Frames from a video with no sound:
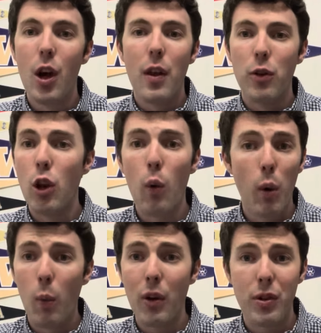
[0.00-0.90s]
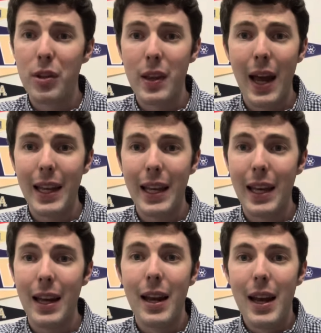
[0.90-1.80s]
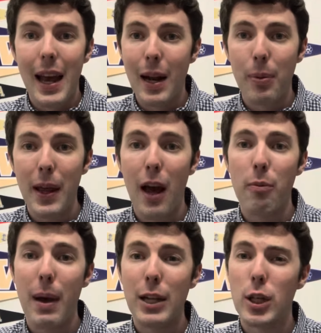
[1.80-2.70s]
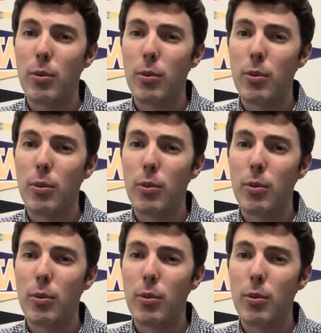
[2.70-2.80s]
No one wants to see that again in a playoff matchup.